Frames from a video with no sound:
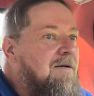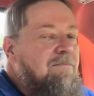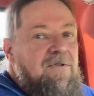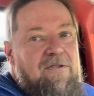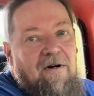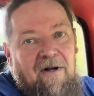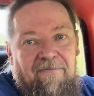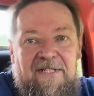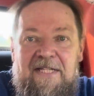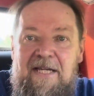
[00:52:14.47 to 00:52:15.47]
Start off
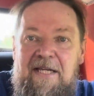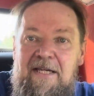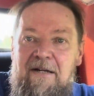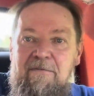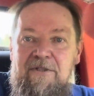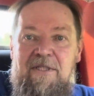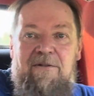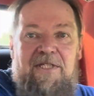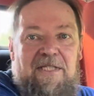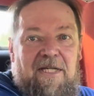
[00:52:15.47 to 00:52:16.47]
in second gear. We'll see
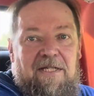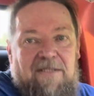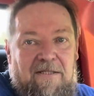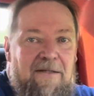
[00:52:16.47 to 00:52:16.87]
what she does.